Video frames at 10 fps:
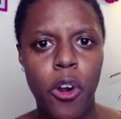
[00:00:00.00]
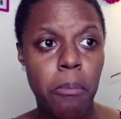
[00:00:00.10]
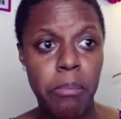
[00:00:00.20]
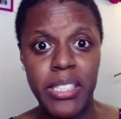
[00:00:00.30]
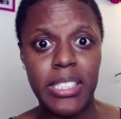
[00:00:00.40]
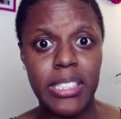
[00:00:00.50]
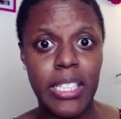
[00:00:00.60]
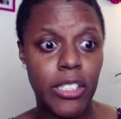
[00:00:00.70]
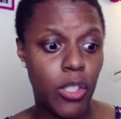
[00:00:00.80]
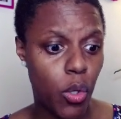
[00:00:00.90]

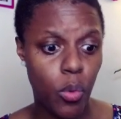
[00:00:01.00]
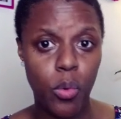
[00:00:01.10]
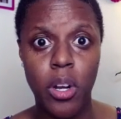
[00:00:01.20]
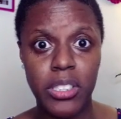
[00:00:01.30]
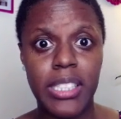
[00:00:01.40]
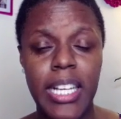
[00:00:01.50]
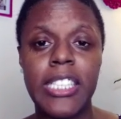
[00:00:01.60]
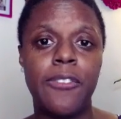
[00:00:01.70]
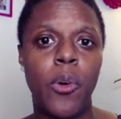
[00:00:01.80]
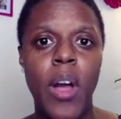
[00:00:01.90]
Businesses who are
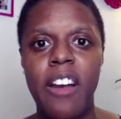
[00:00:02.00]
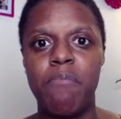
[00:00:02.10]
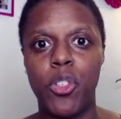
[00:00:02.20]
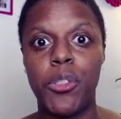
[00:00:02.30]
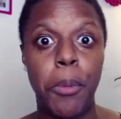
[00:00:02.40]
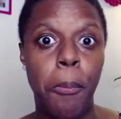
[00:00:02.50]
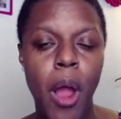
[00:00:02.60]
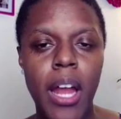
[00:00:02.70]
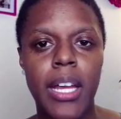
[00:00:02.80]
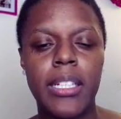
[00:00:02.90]
successful have multiple
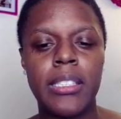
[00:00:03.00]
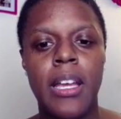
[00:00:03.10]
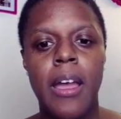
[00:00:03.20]
products.